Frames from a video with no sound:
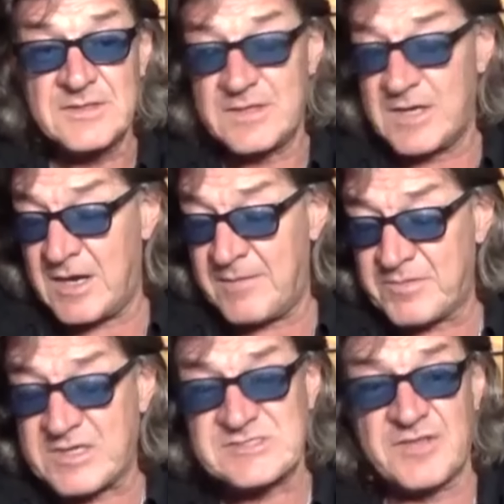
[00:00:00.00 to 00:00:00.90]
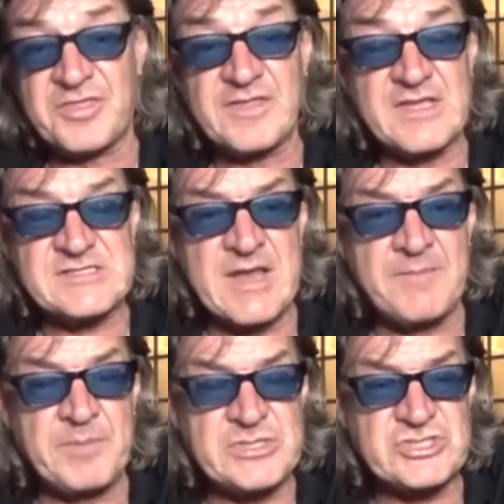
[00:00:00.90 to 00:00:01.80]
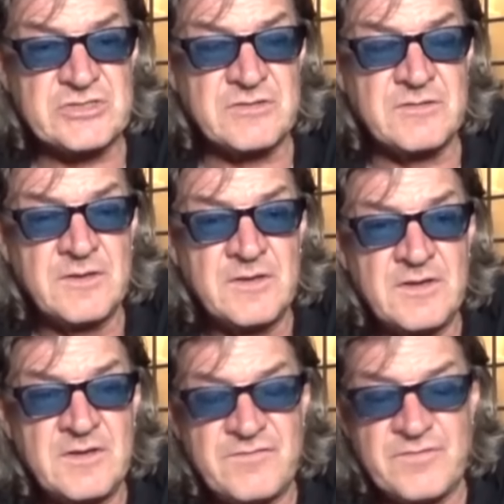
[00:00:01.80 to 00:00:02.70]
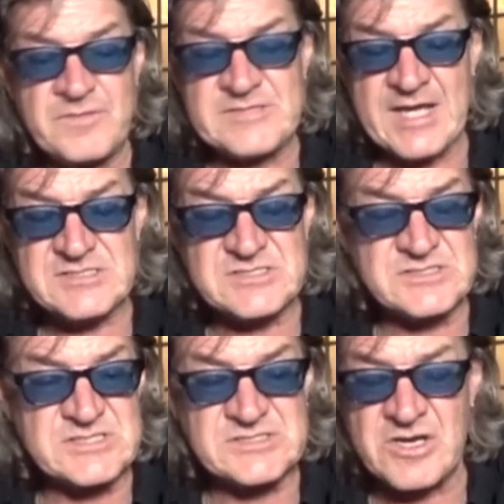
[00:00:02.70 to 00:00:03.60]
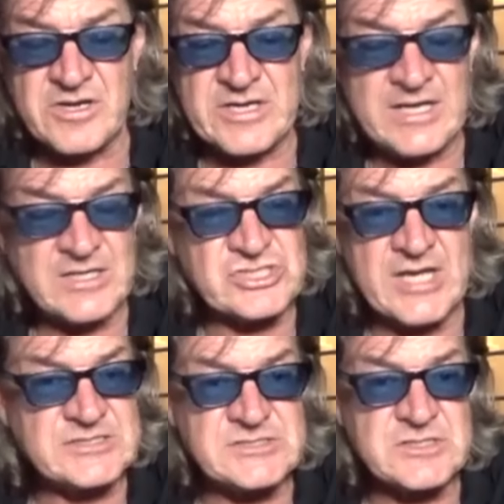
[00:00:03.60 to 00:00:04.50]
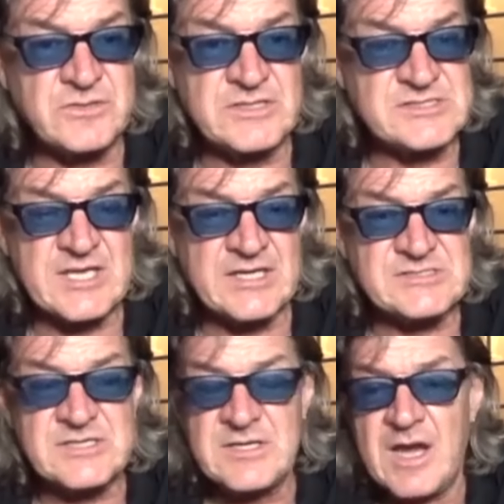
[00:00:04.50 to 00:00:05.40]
because um, I think there's an ambition from His Excellency Turki Al Sheikh to do these things.